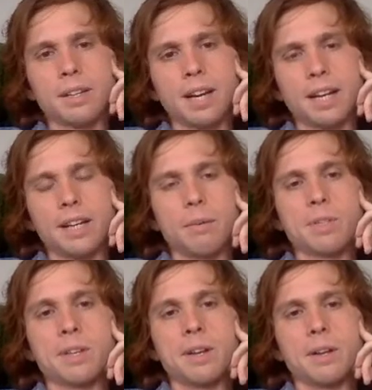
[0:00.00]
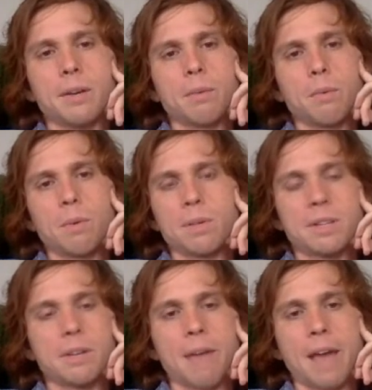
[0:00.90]
It
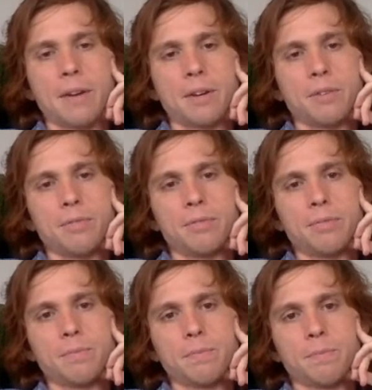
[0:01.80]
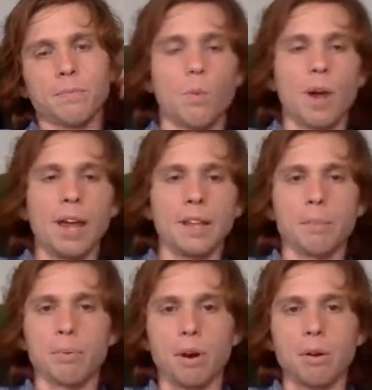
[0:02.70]
wasn't a matter of weighing
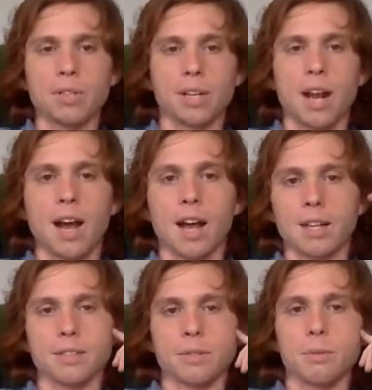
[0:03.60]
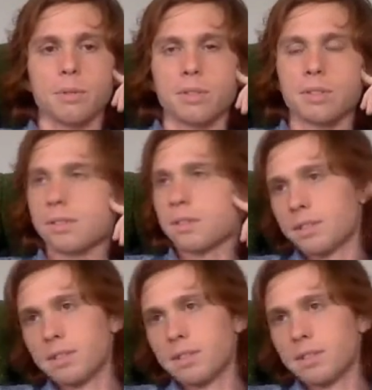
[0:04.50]
the pros and cons. It was,